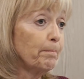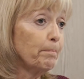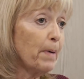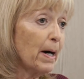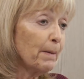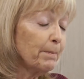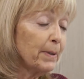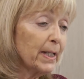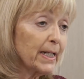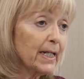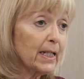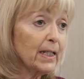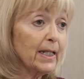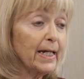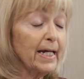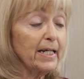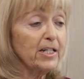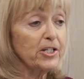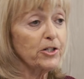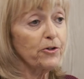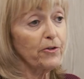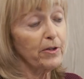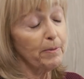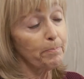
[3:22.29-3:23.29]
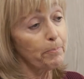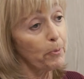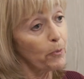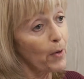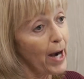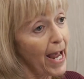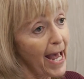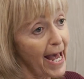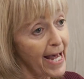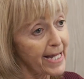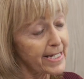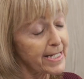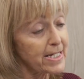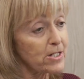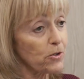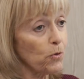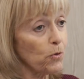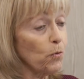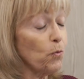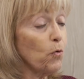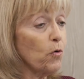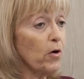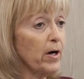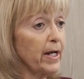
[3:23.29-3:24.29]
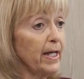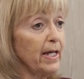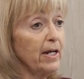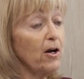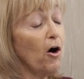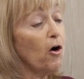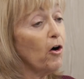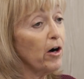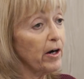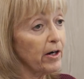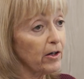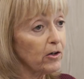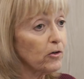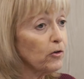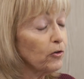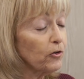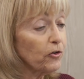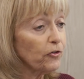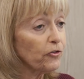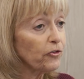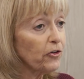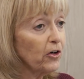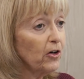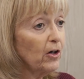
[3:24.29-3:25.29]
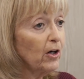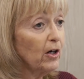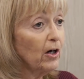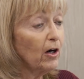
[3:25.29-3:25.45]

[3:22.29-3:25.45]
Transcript: publicly to the press or in articles.